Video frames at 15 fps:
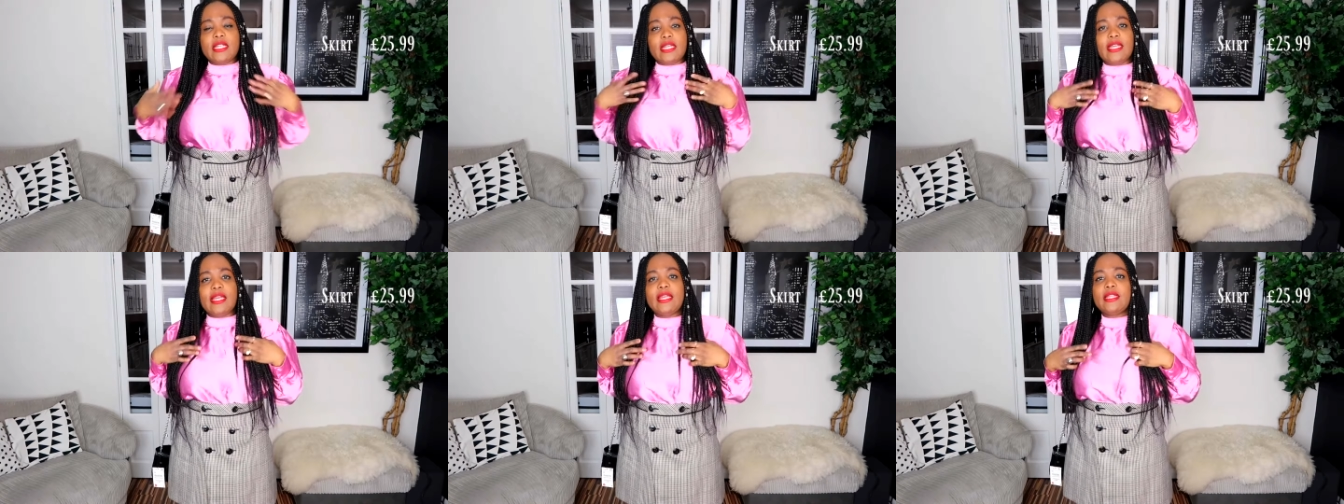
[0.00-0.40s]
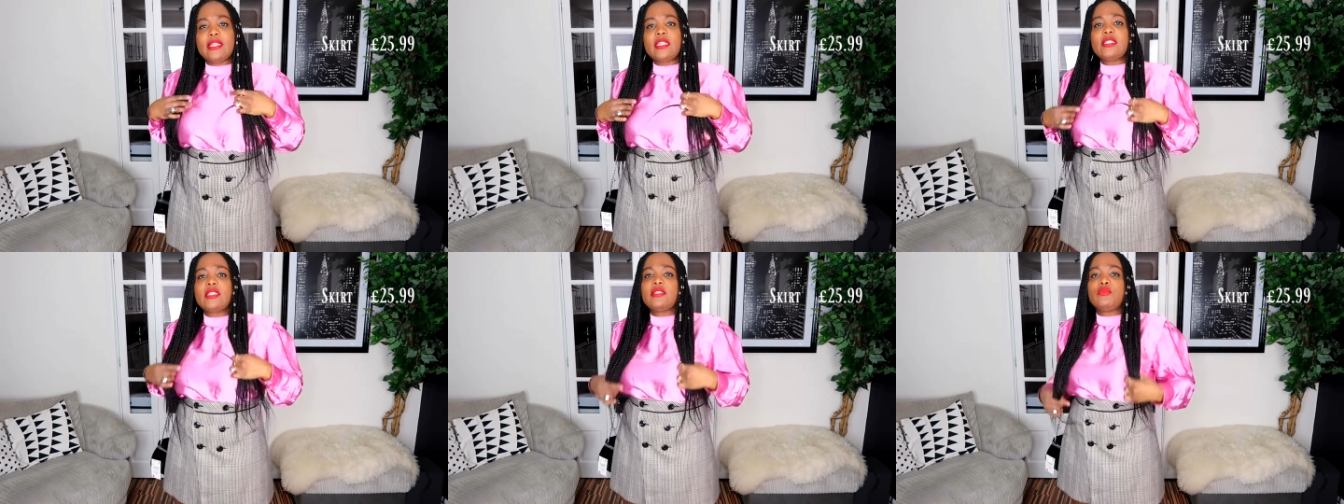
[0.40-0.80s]
Again,
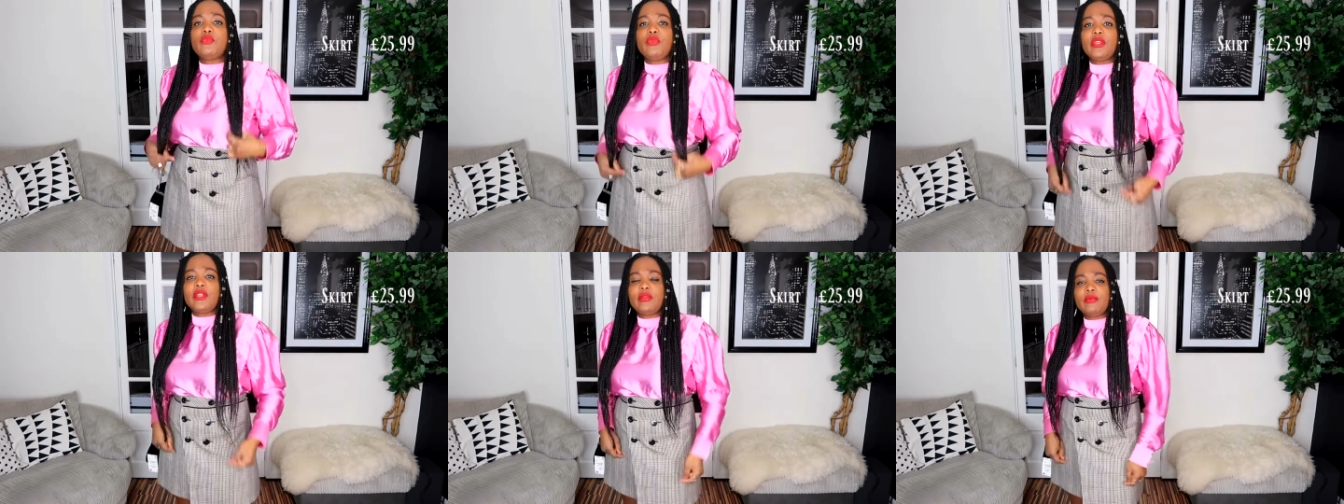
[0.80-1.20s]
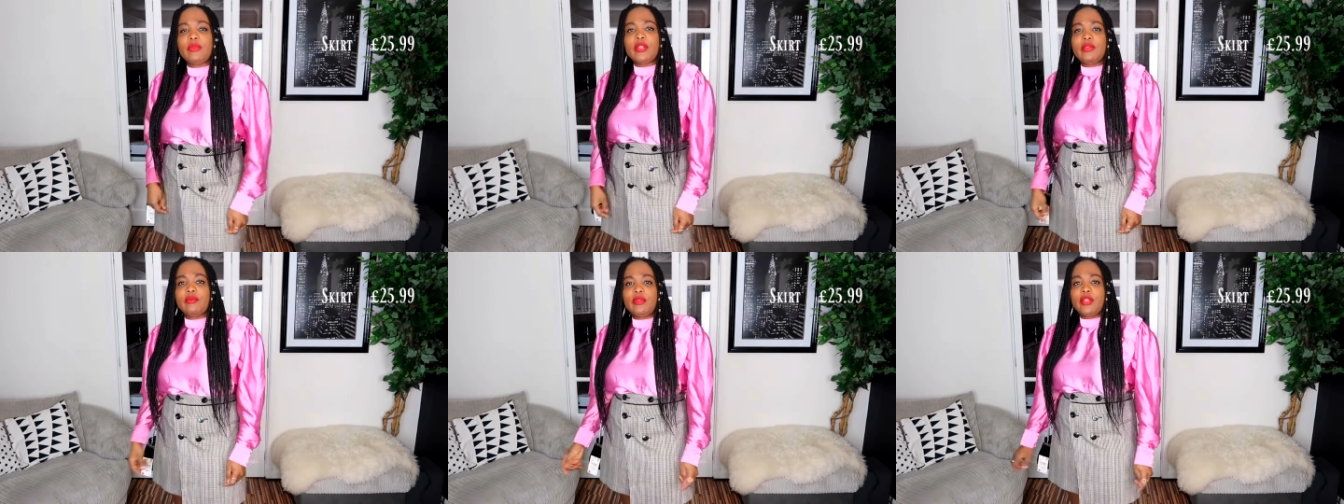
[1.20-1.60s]
this is really,
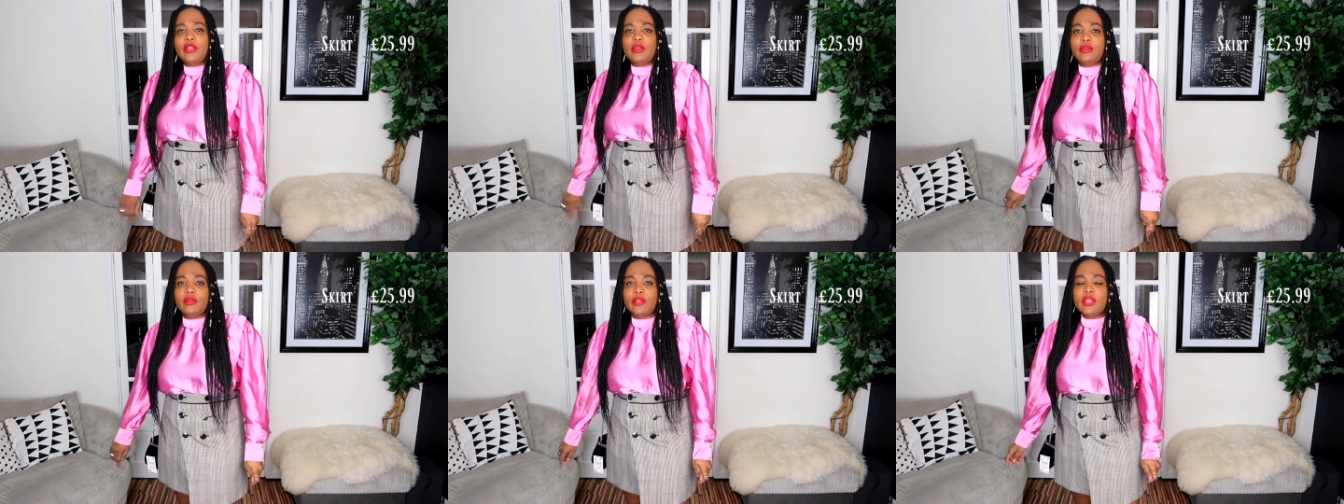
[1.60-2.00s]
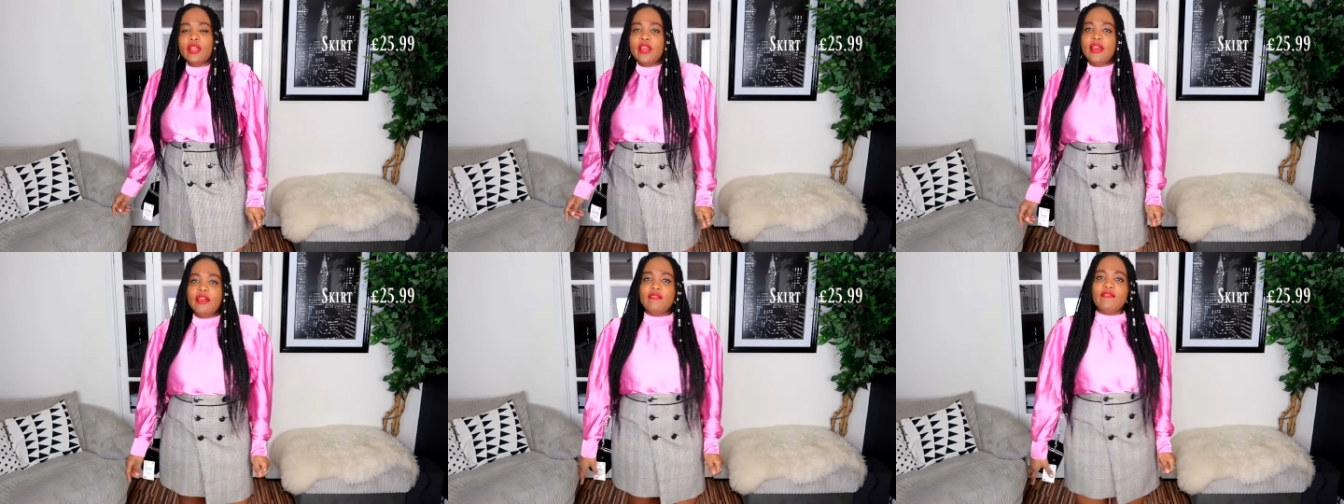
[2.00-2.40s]
really, really good.
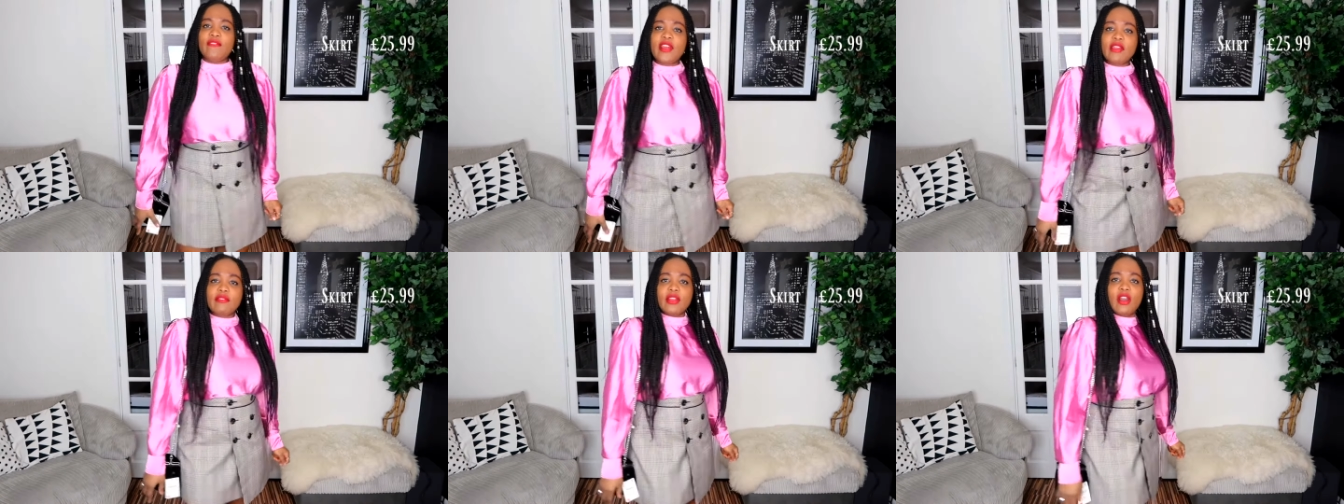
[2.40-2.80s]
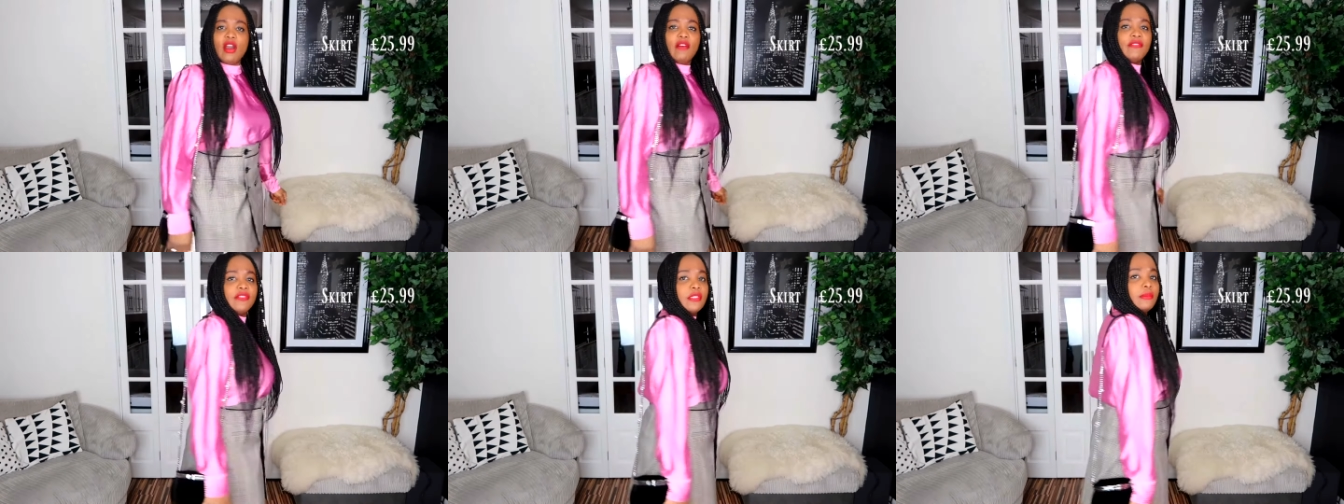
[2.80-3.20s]
Very
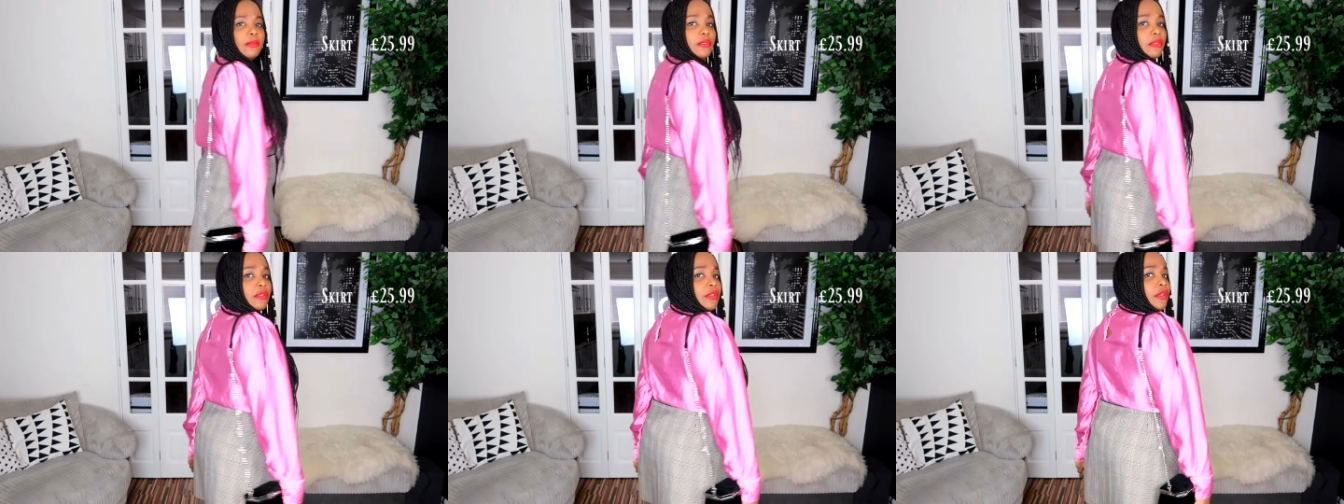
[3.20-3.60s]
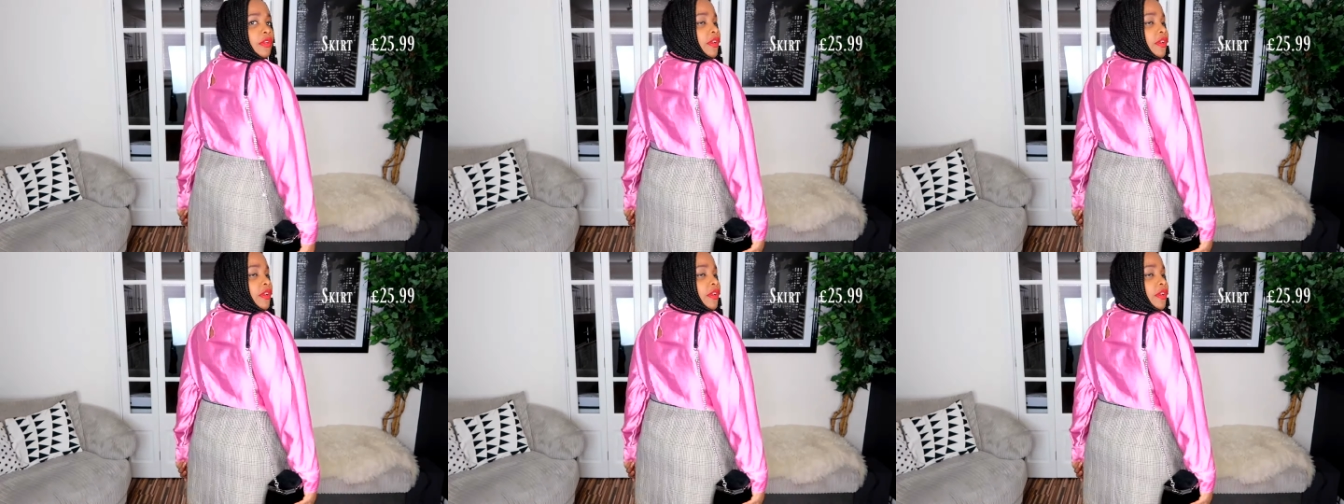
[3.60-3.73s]
comfortable.